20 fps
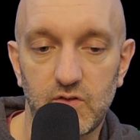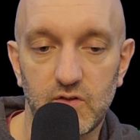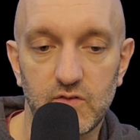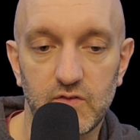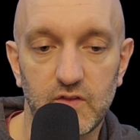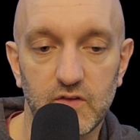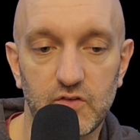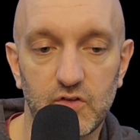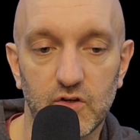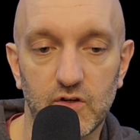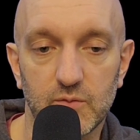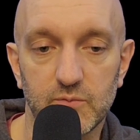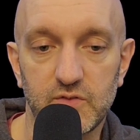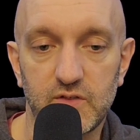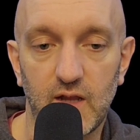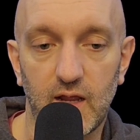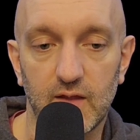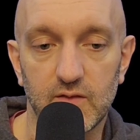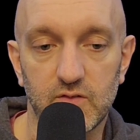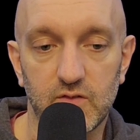is the
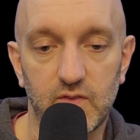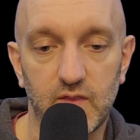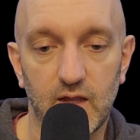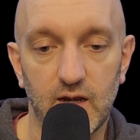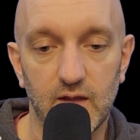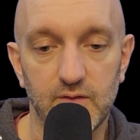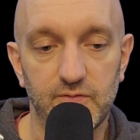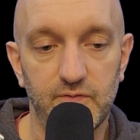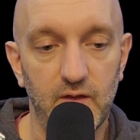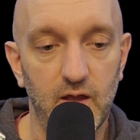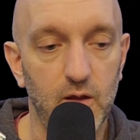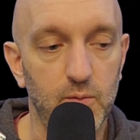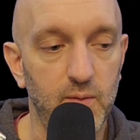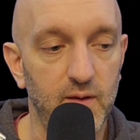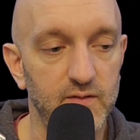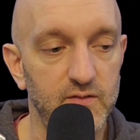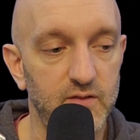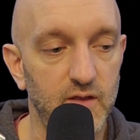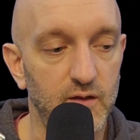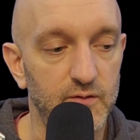circumstance that I found
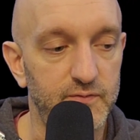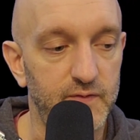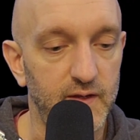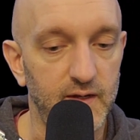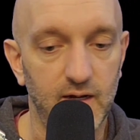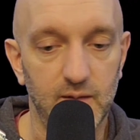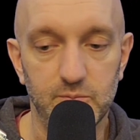myself in.